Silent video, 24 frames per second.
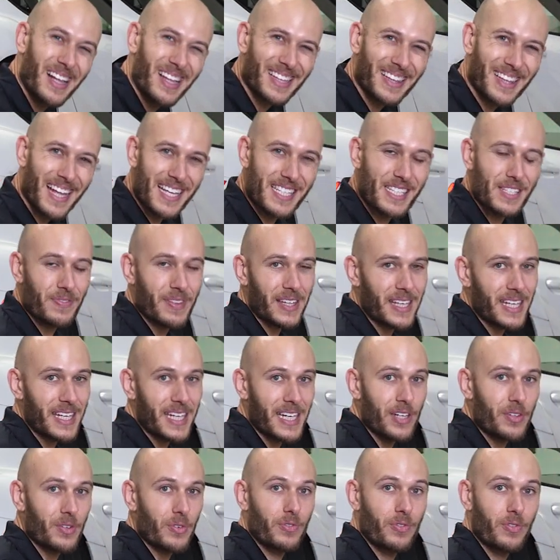less of the
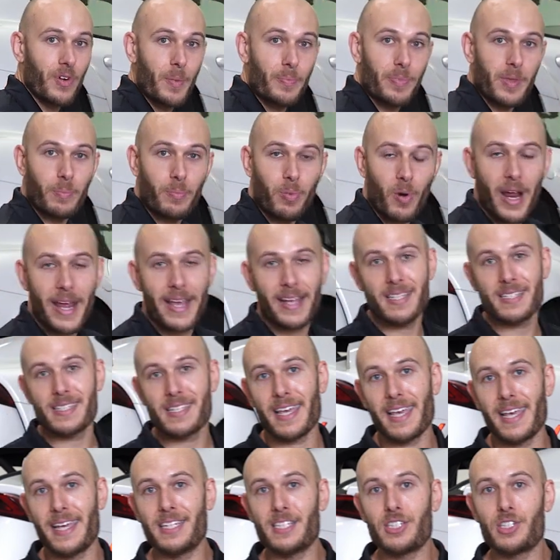heat from the brakes
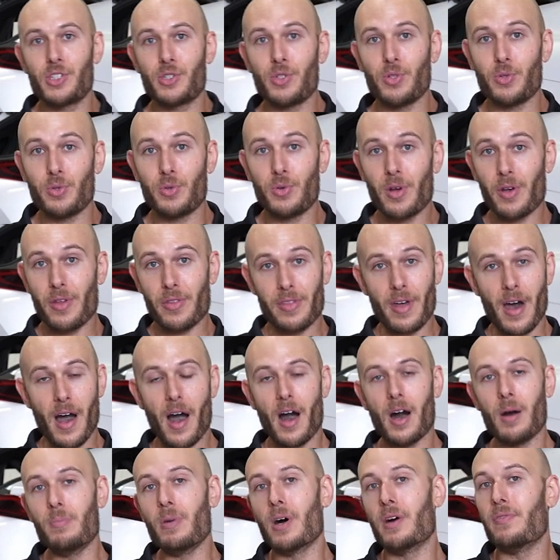into the
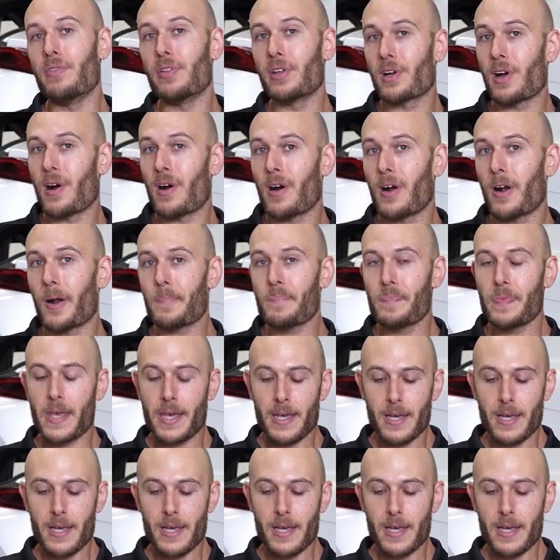hub of the car.